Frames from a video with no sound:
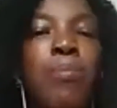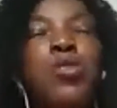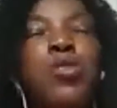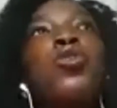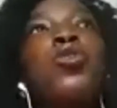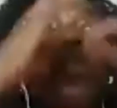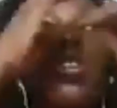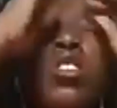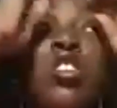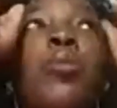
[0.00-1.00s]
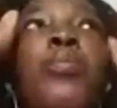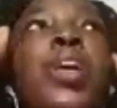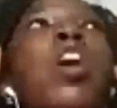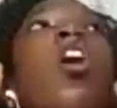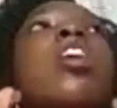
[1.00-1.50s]
So don't
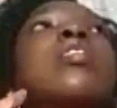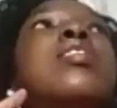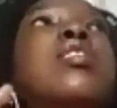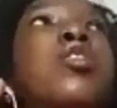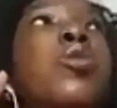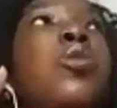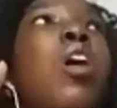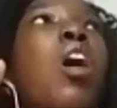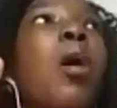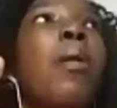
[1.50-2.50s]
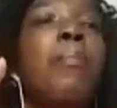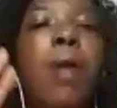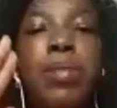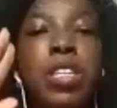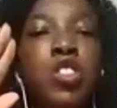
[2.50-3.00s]
be caught,
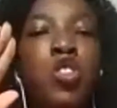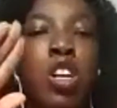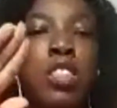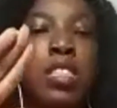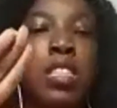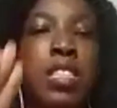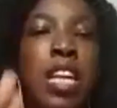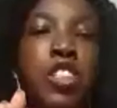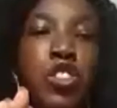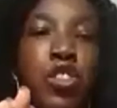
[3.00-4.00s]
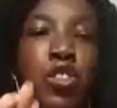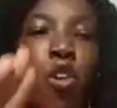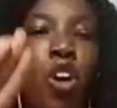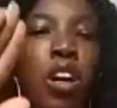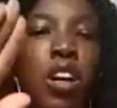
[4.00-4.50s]
probably just in a session
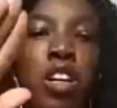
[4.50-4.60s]
or